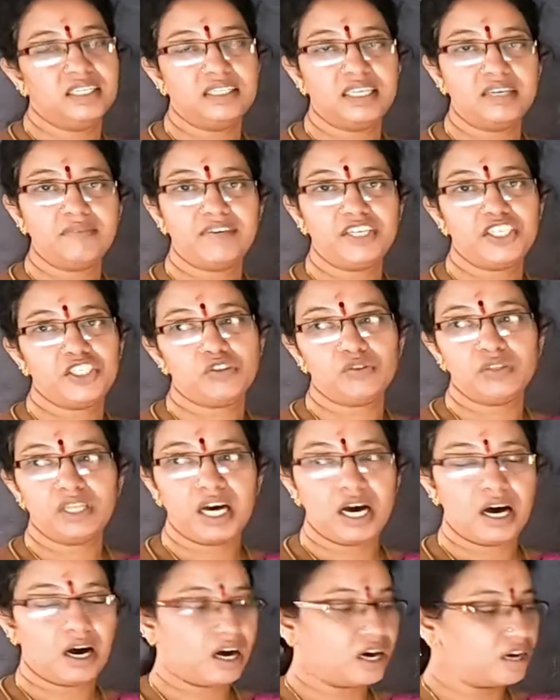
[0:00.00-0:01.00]
They went to
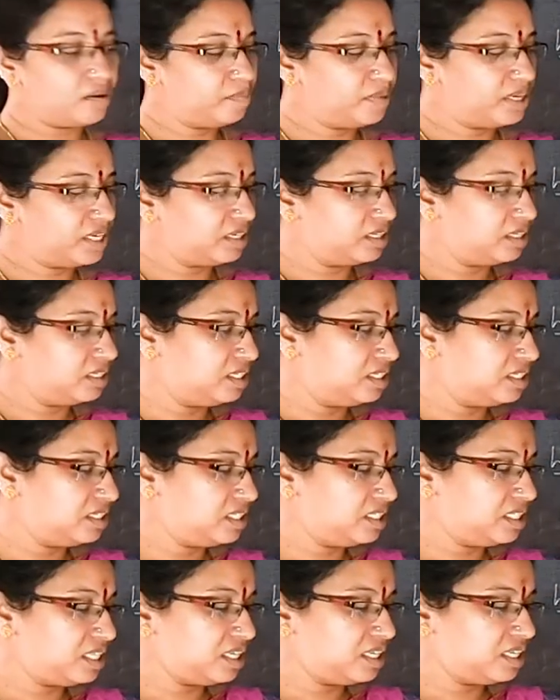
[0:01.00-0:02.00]
the harbor.
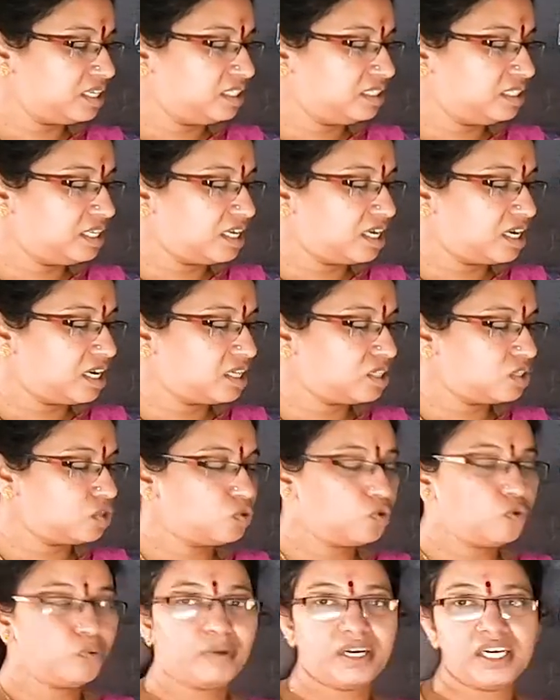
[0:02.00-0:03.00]
See there, there are
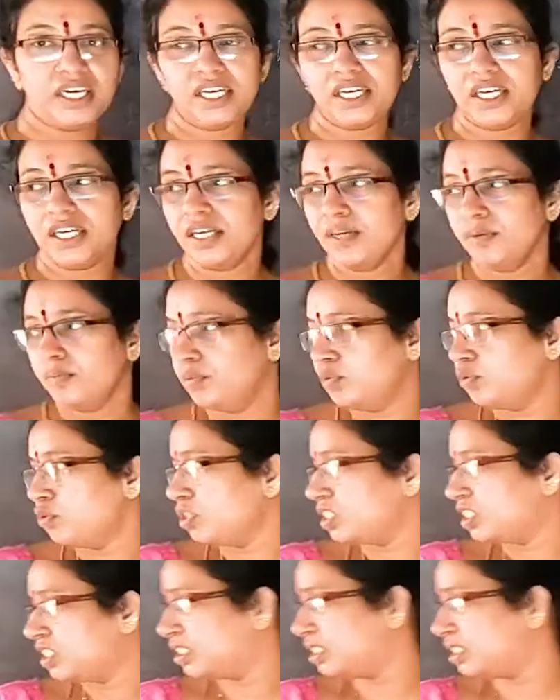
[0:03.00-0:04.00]
so many boats